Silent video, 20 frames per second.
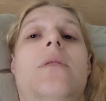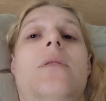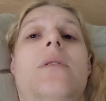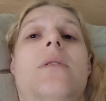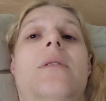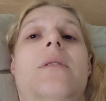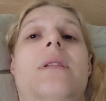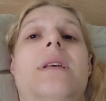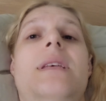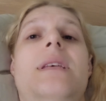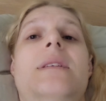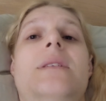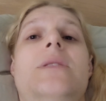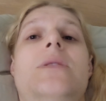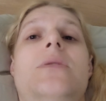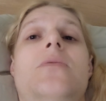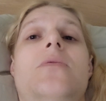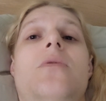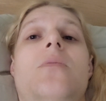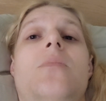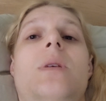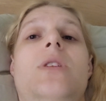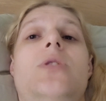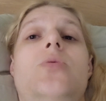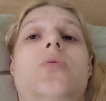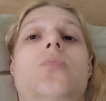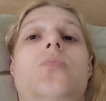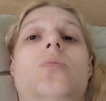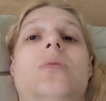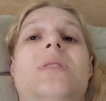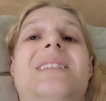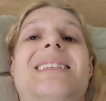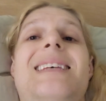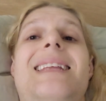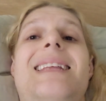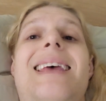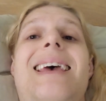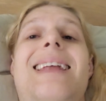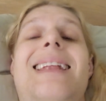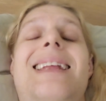it a little easier for me to
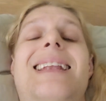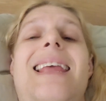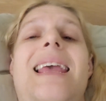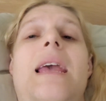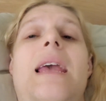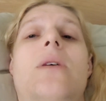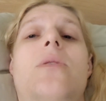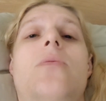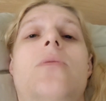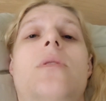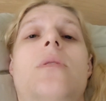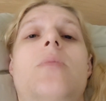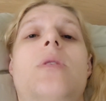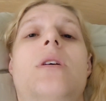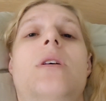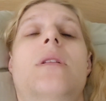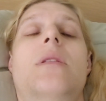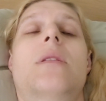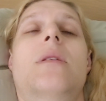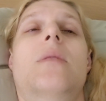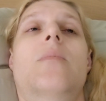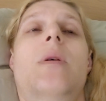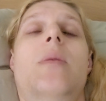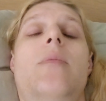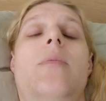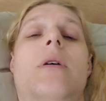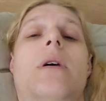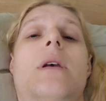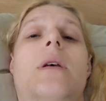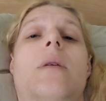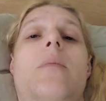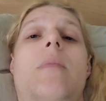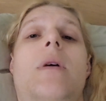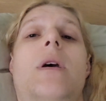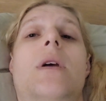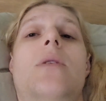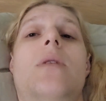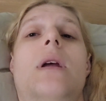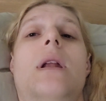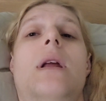sit at an angle a bit, and then maybe I can
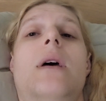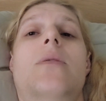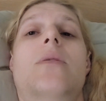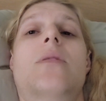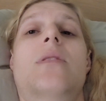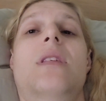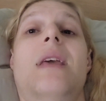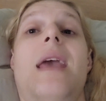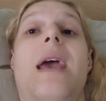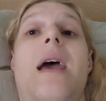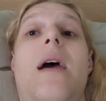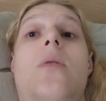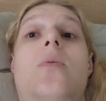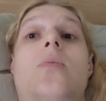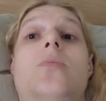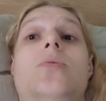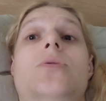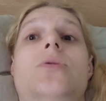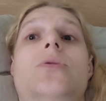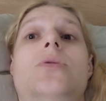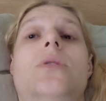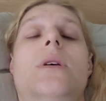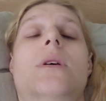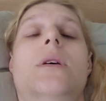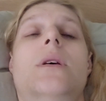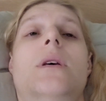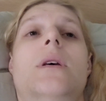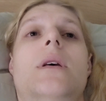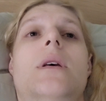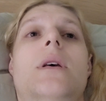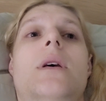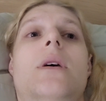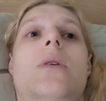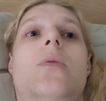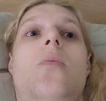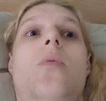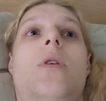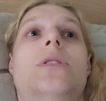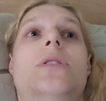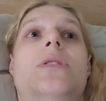migrate out to the couch,
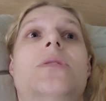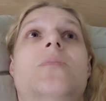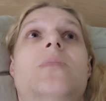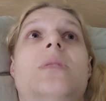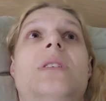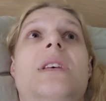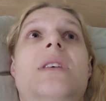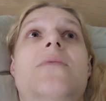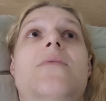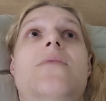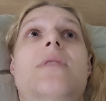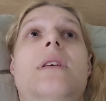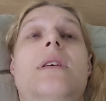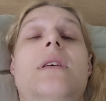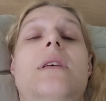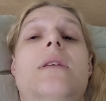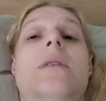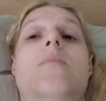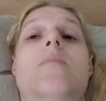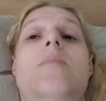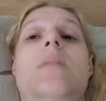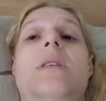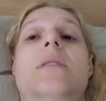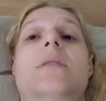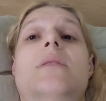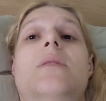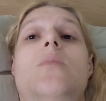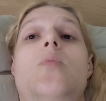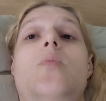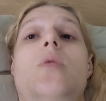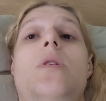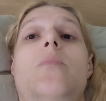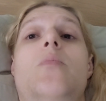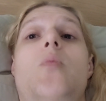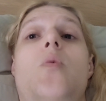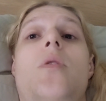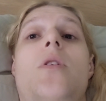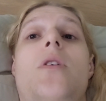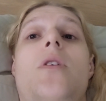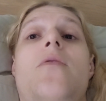watch some TV, be somewhat
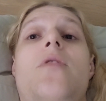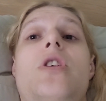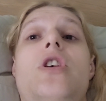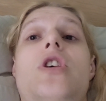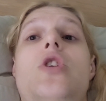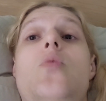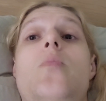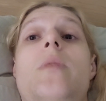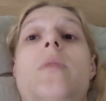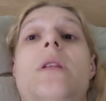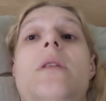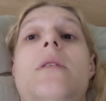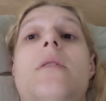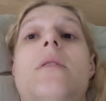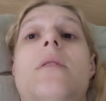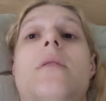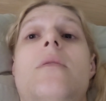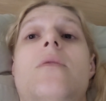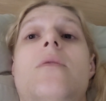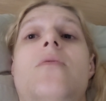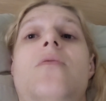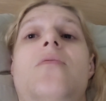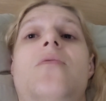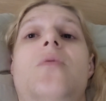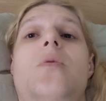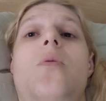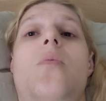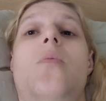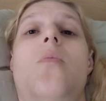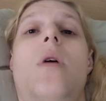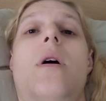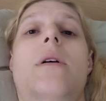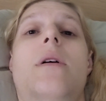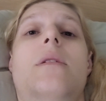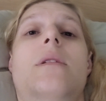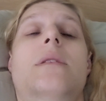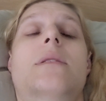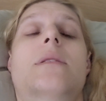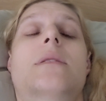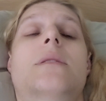more of a human for a
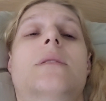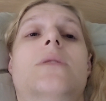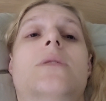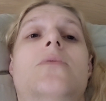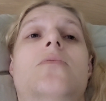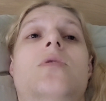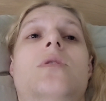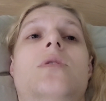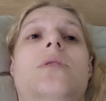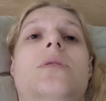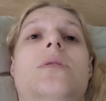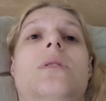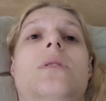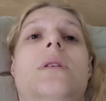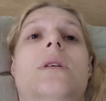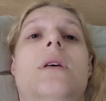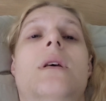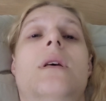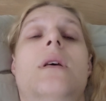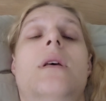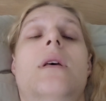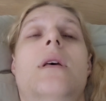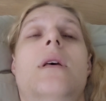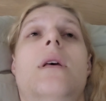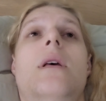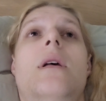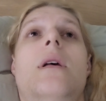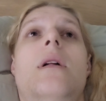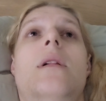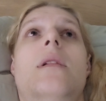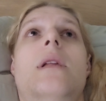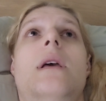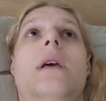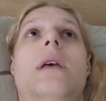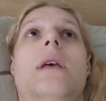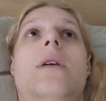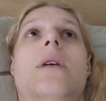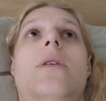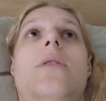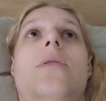while instead of just lay
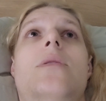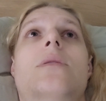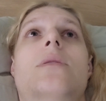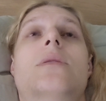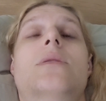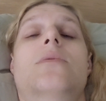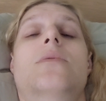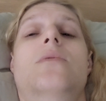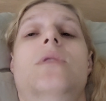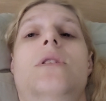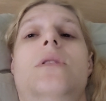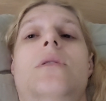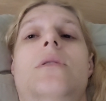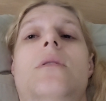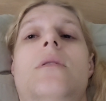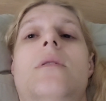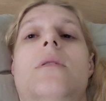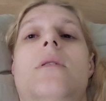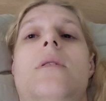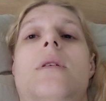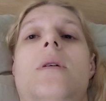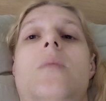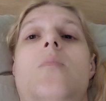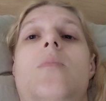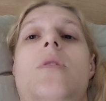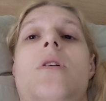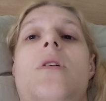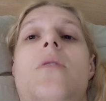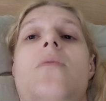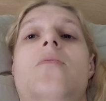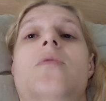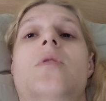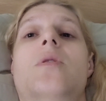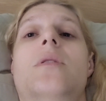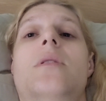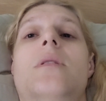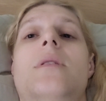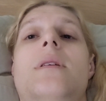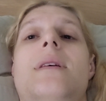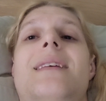here in severe
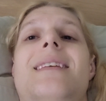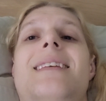uncomfort.